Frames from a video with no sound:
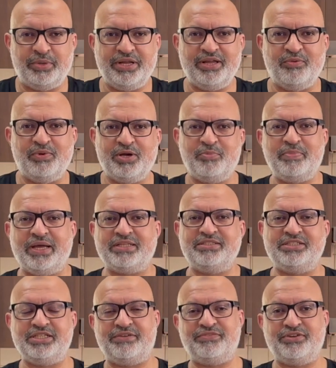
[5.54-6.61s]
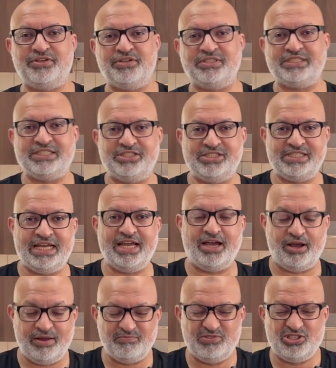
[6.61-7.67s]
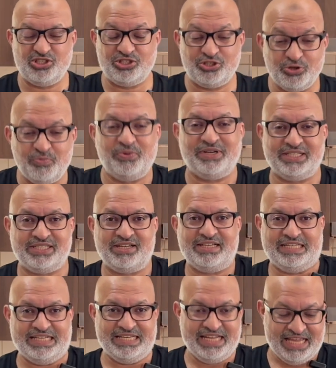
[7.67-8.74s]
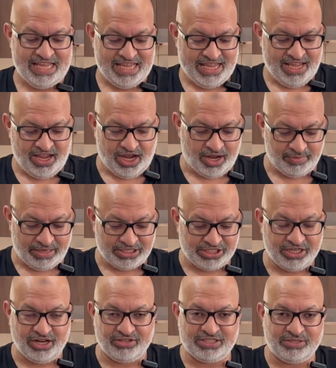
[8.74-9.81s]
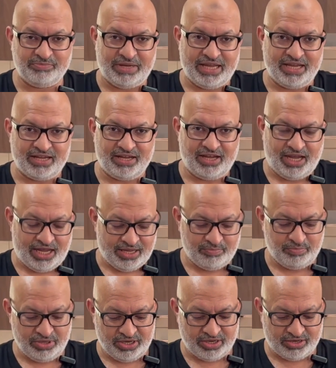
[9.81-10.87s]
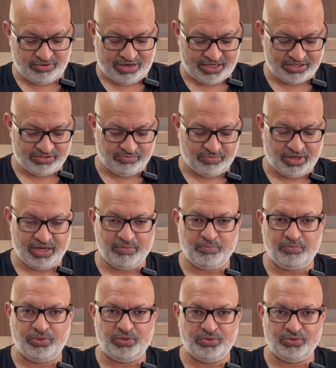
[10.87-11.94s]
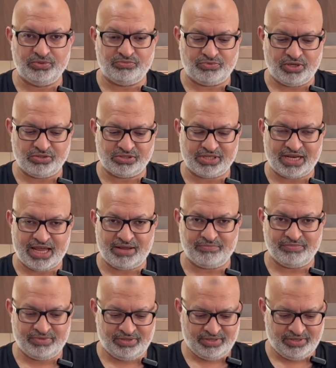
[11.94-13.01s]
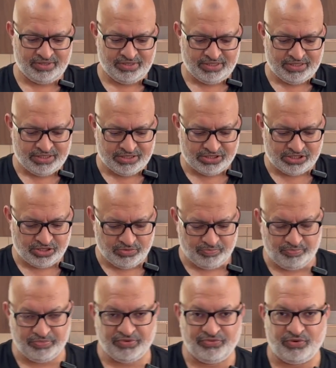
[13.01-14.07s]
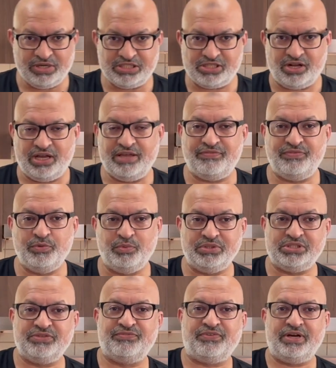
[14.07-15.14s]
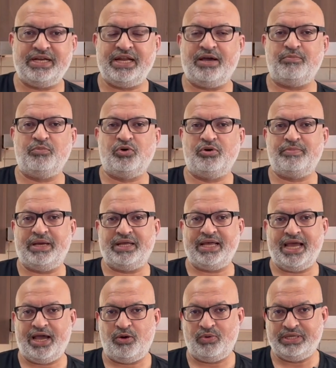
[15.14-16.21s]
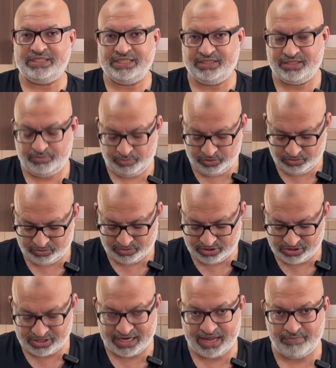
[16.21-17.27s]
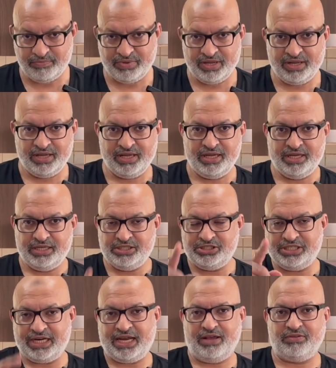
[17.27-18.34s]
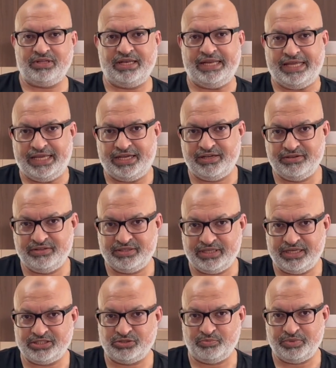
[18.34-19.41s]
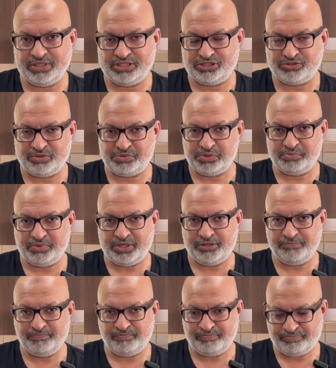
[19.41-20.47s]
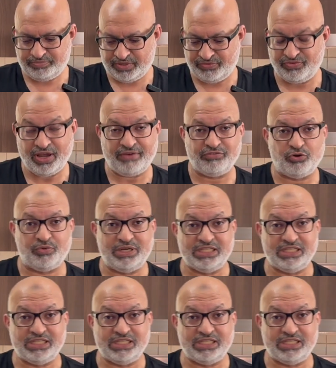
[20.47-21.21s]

and welcome back to Jaffa Cooks, and today I'm super excited. I'm actually going to make a burger out of my pulled roast lamb. So before I start, if you want to find out more about how I did the pulled roast lamb, check out the link that's on my description below. If you haven't already